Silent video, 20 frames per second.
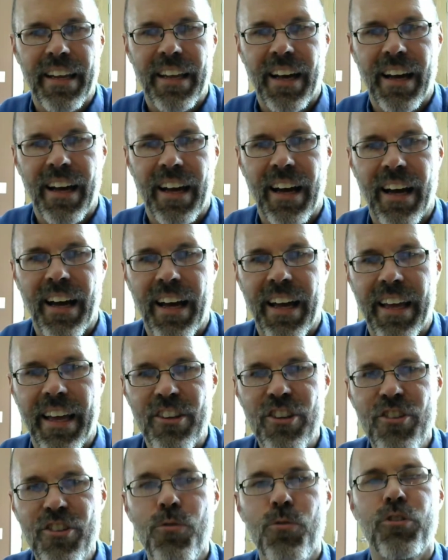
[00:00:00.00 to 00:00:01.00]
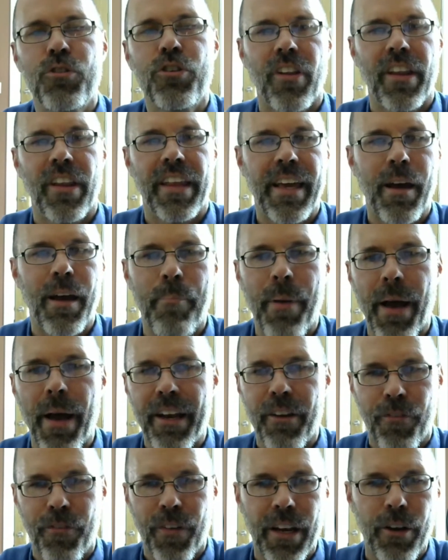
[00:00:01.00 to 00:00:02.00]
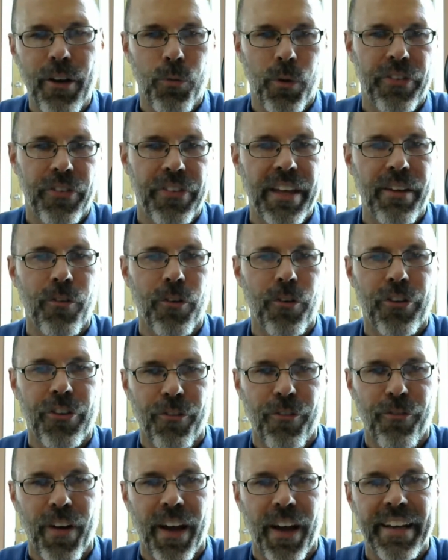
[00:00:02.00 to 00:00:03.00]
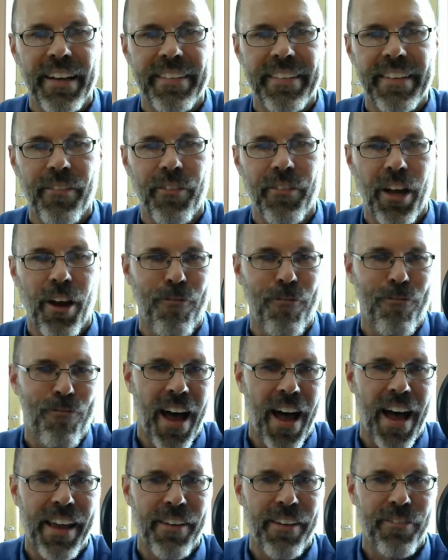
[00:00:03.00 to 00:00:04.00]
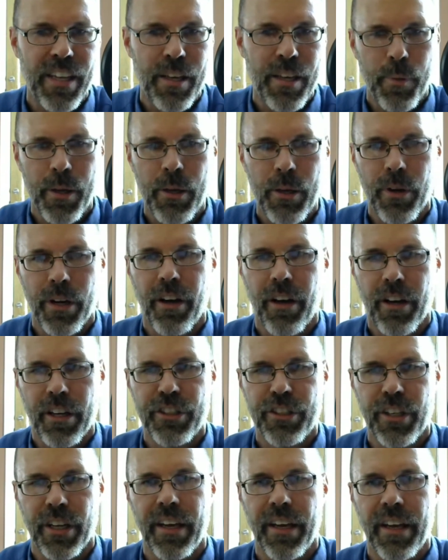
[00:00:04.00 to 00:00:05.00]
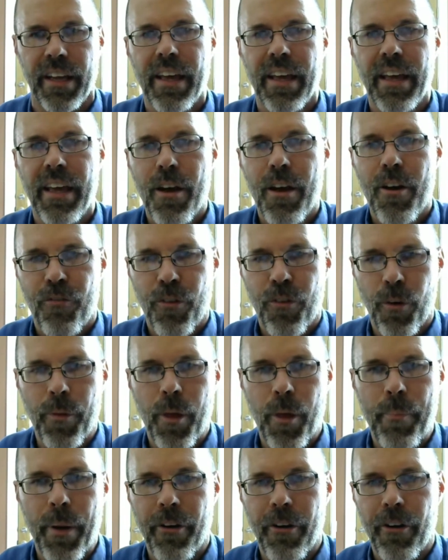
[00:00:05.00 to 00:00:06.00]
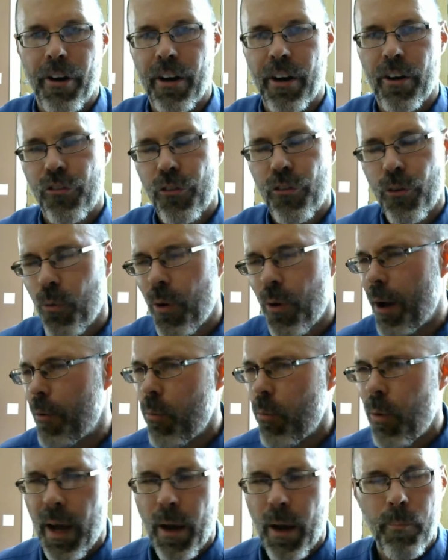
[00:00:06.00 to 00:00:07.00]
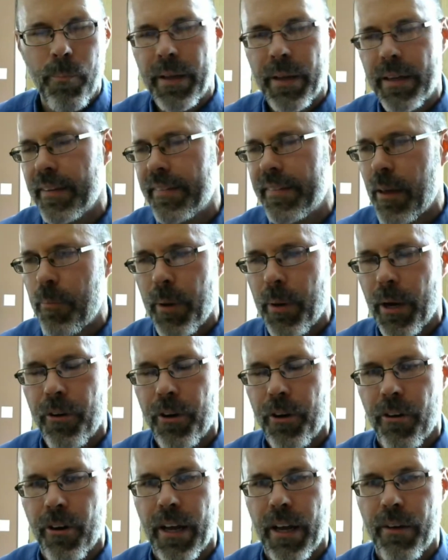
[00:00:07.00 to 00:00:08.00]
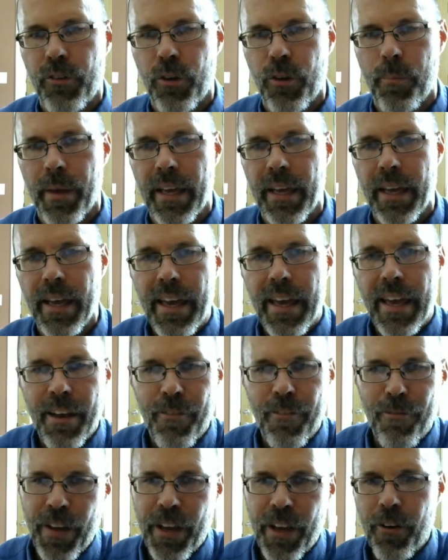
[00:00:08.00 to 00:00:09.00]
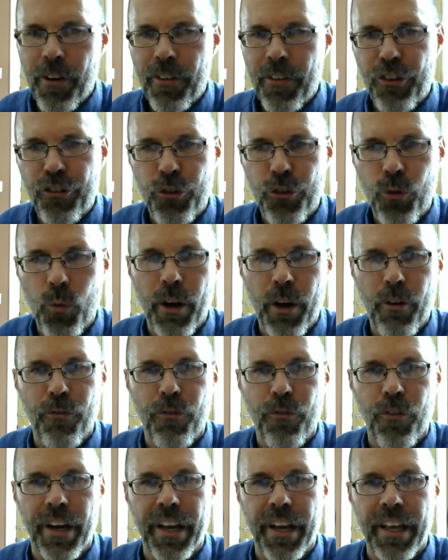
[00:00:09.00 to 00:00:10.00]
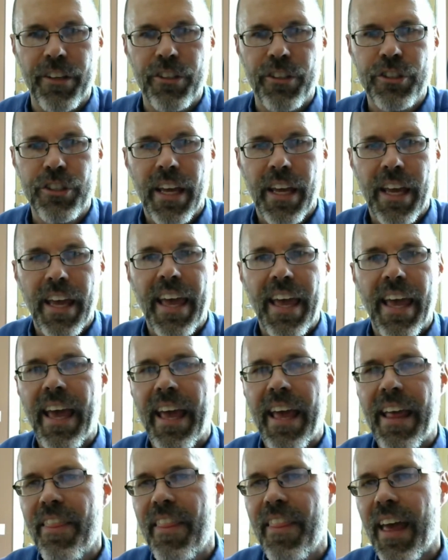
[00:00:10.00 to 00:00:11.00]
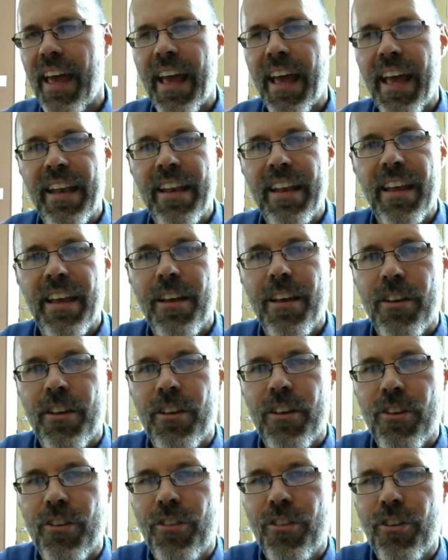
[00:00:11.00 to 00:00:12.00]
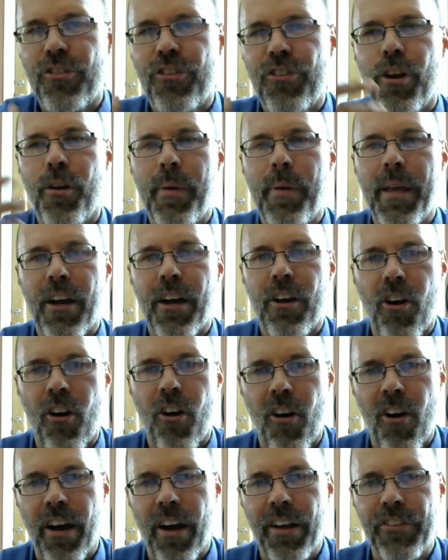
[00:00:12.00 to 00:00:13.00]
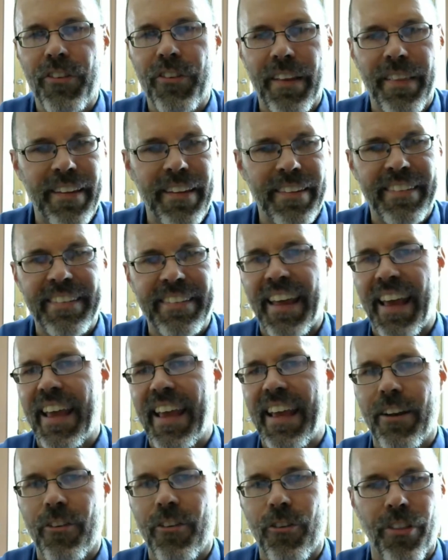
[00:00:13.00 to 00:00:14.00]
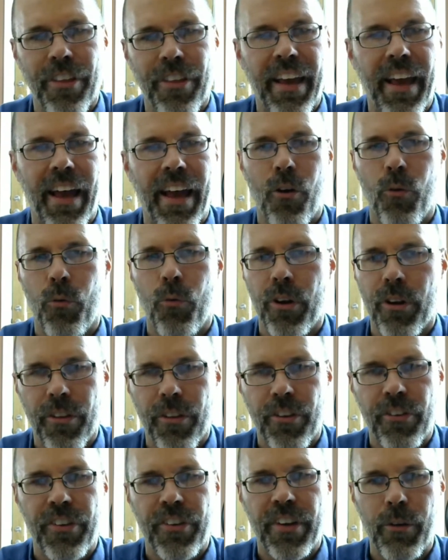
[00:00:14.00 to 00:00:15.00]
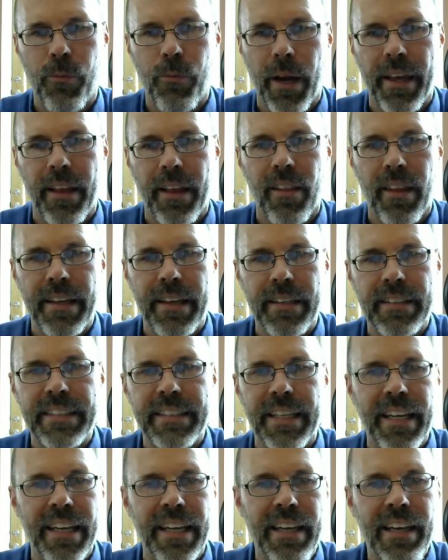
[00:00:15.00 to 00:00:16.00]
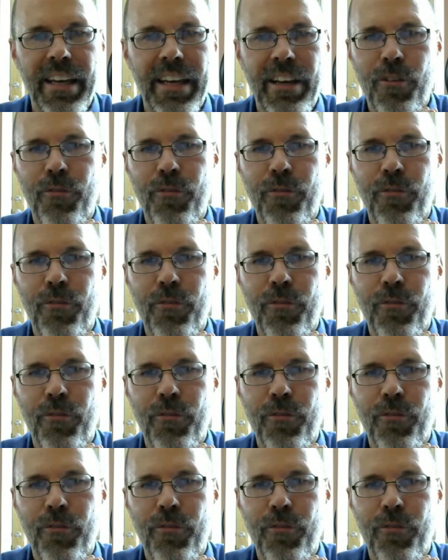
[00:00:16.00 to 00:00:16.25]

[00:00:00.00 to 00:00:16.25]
And usually a benefited receiver is defined as having a 5 dB reduction from the barrier. So how big does that barrier have to be? Figure out the square footage, and then there's going to be a cost in the state or the county or the city regulation.